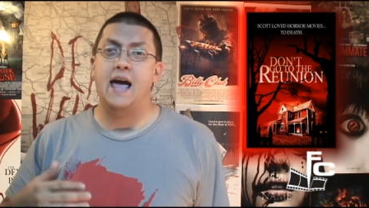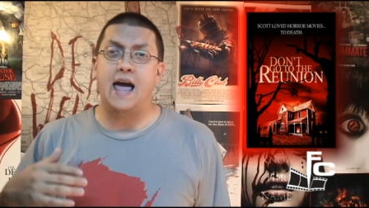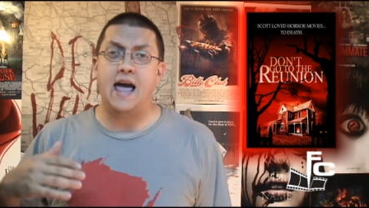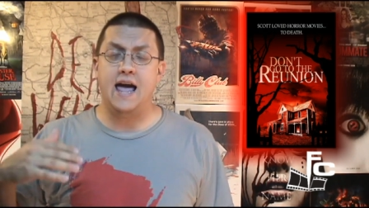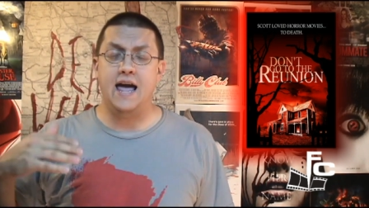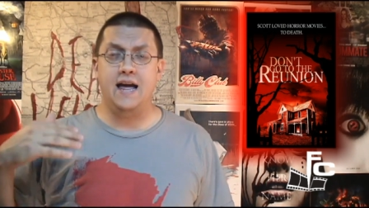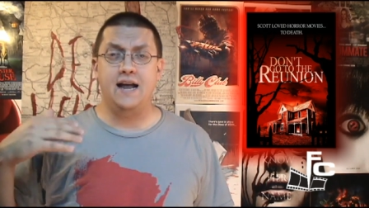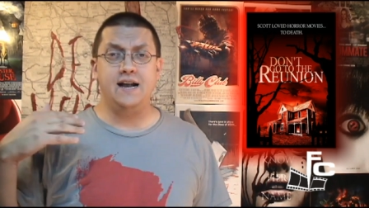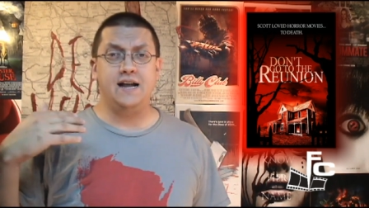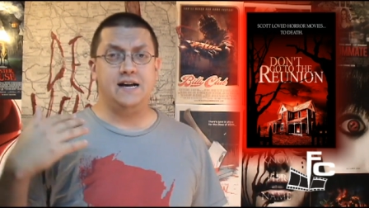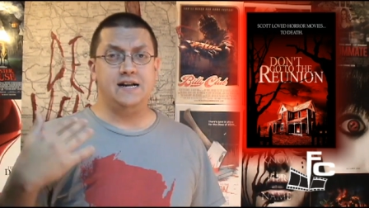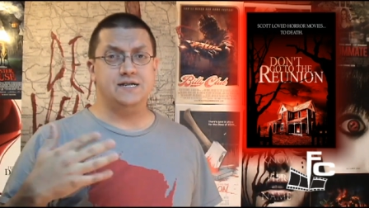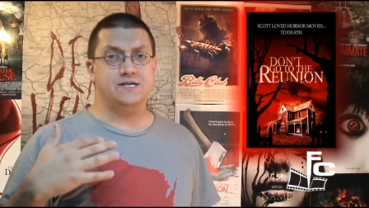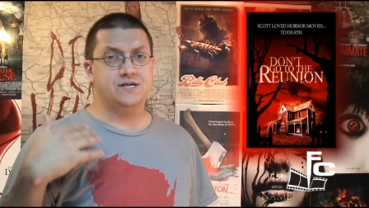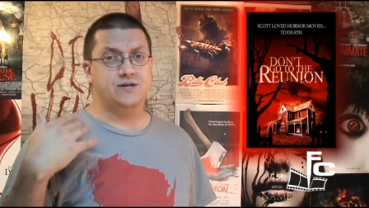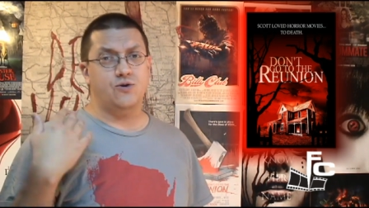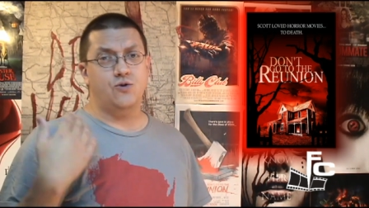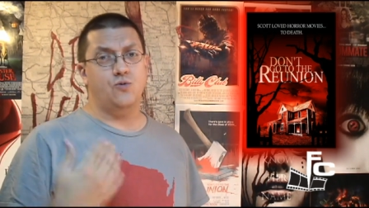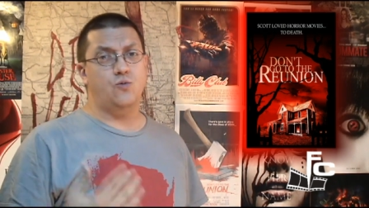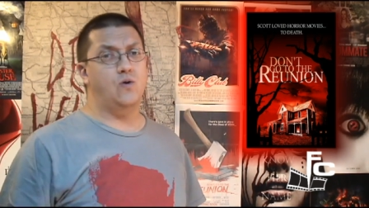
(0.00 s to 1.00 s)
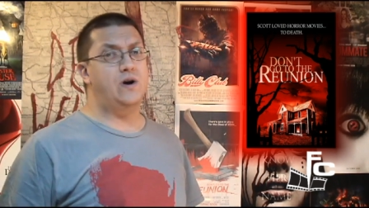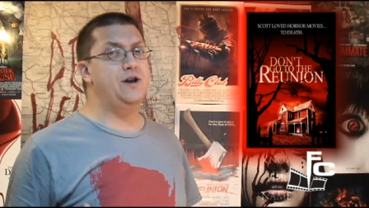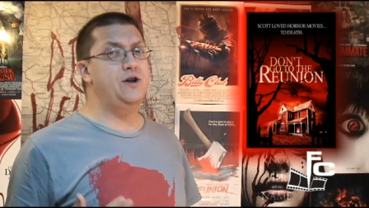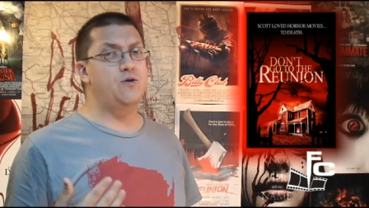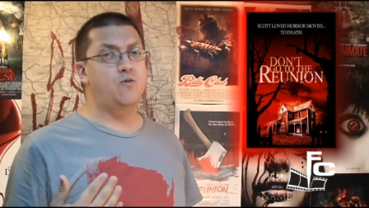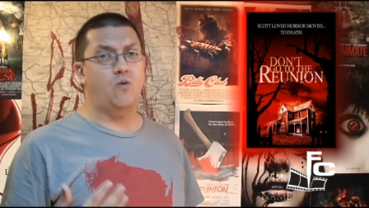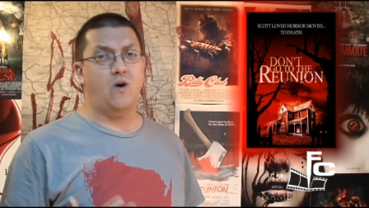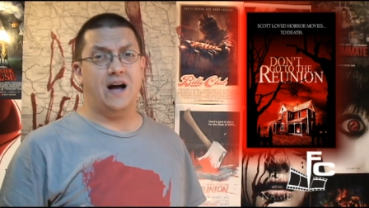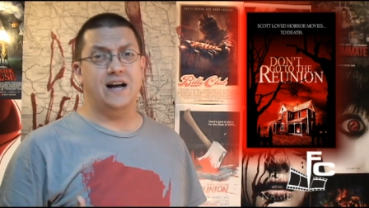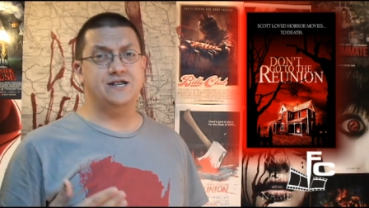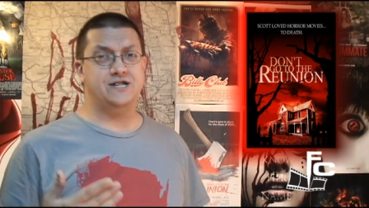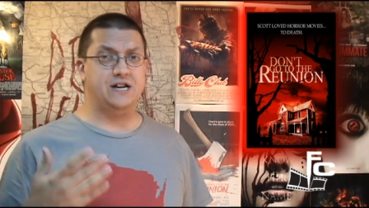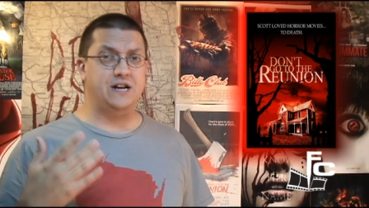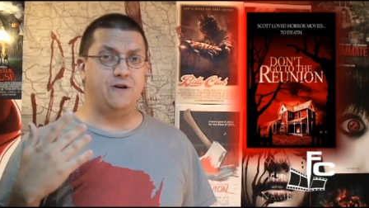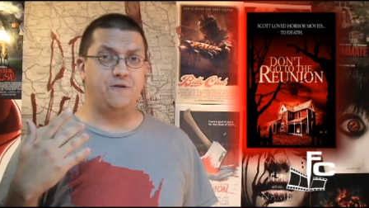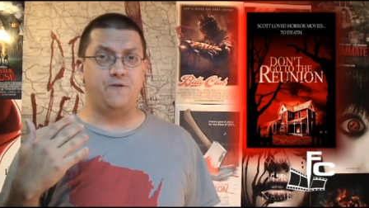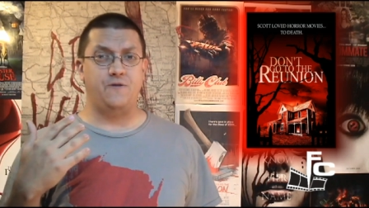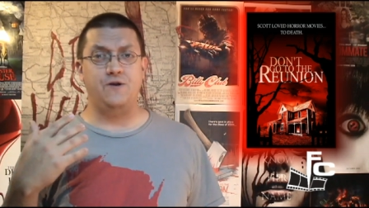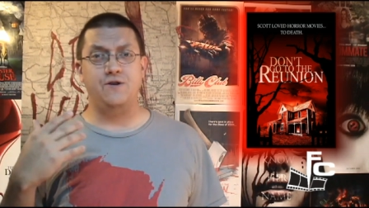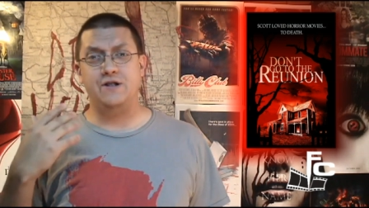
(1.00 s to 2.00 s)
And uh, so when you watch it,
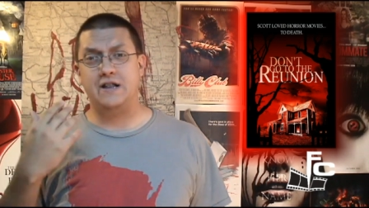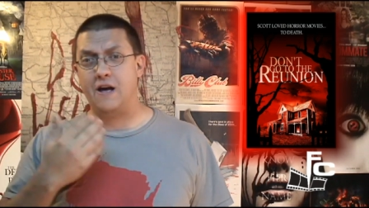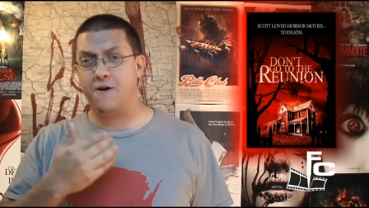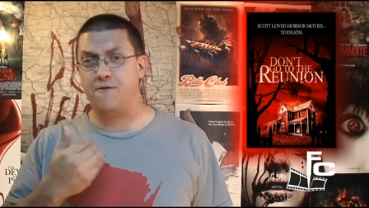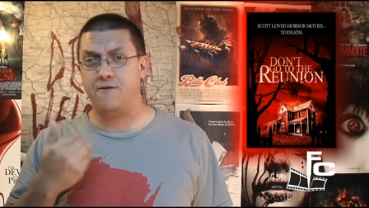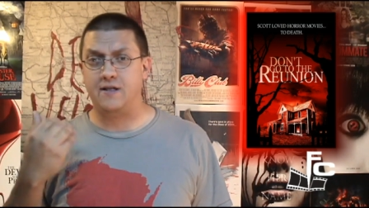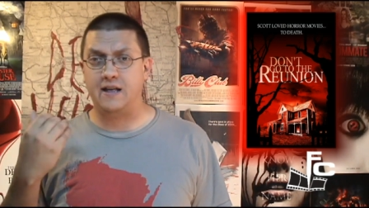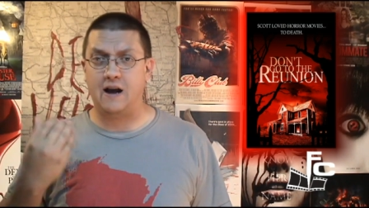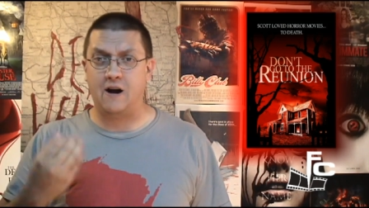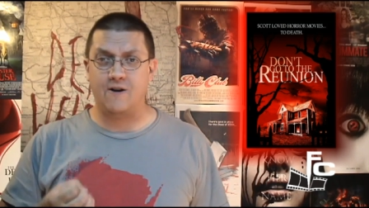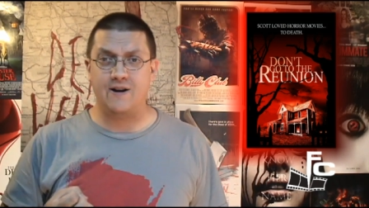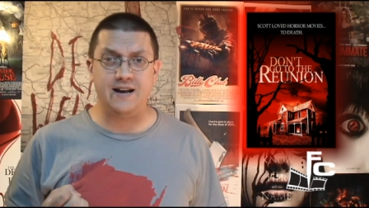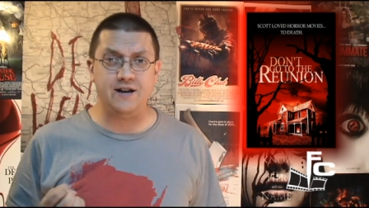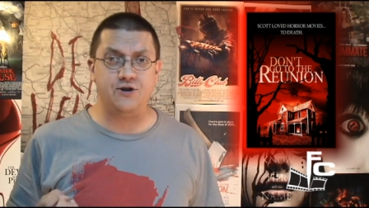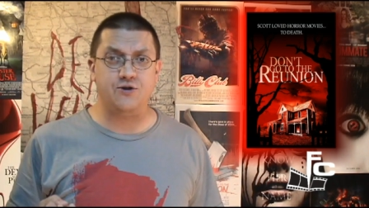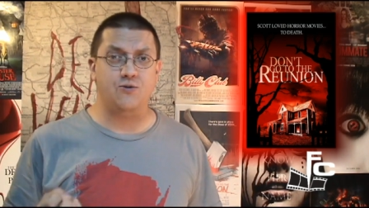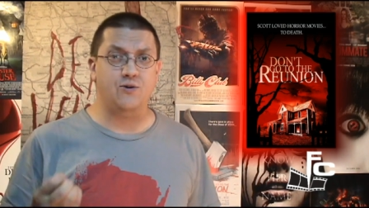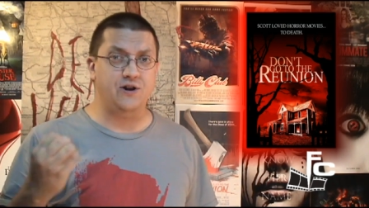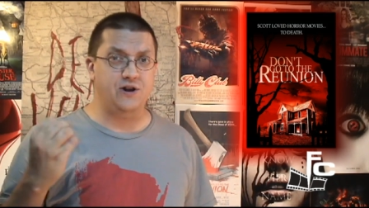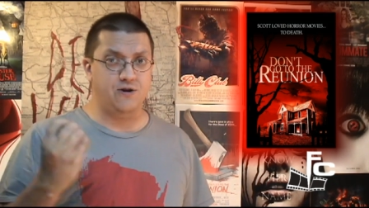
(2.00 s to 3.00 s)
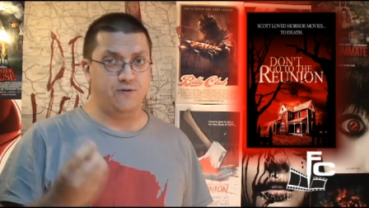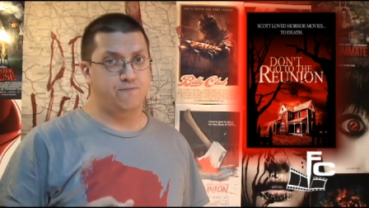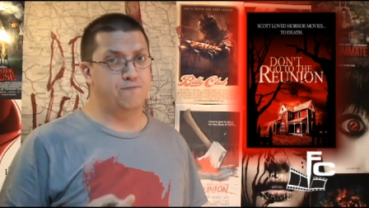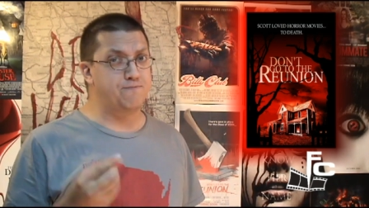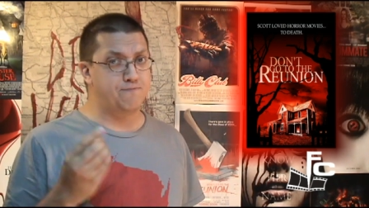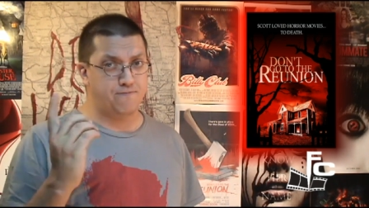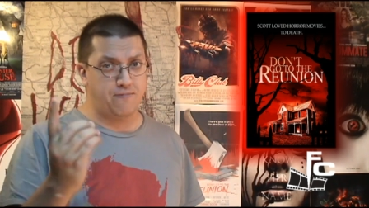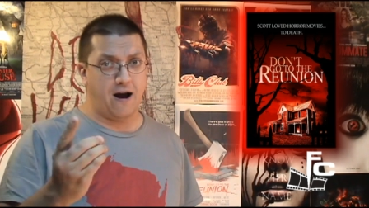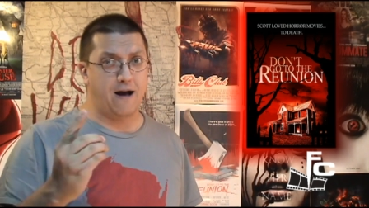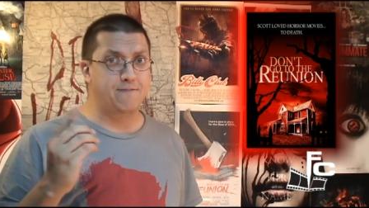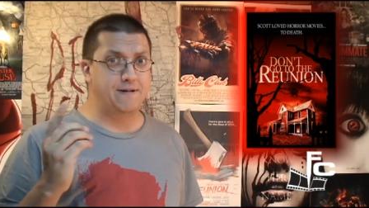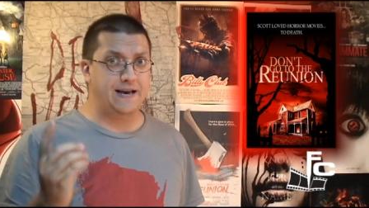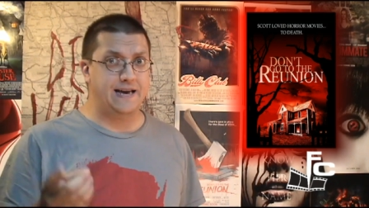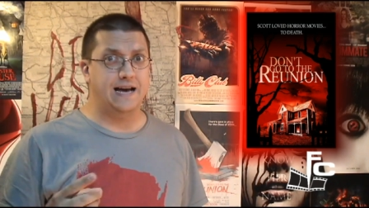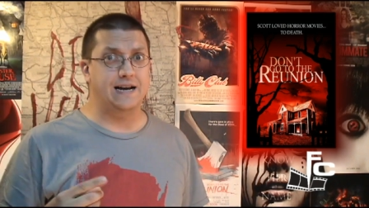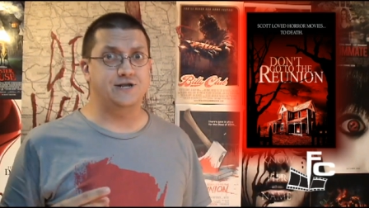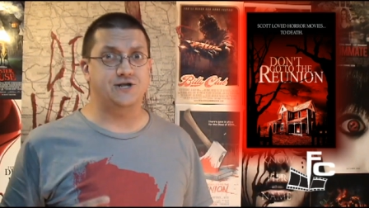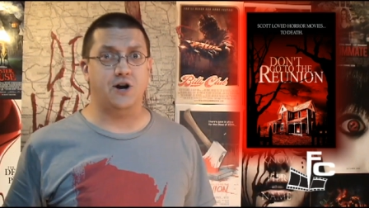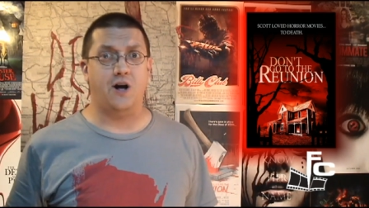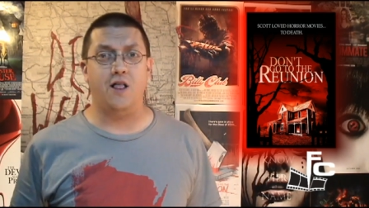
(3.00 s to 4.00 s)
if you definitely are into it, you'll probably
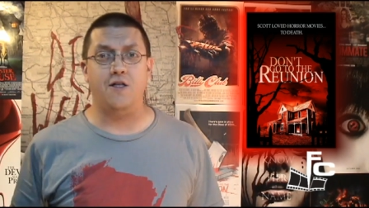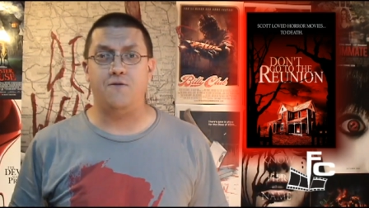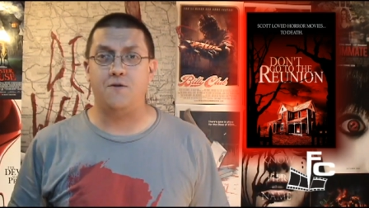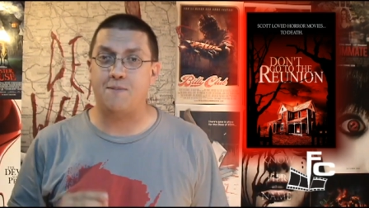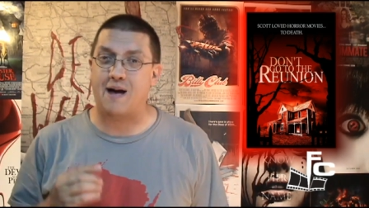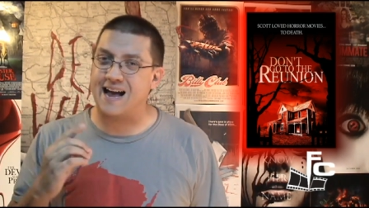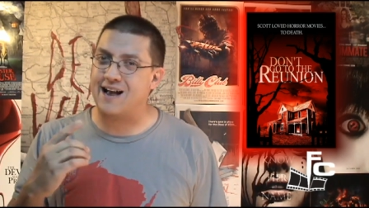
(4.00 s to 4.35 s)
catch all of them.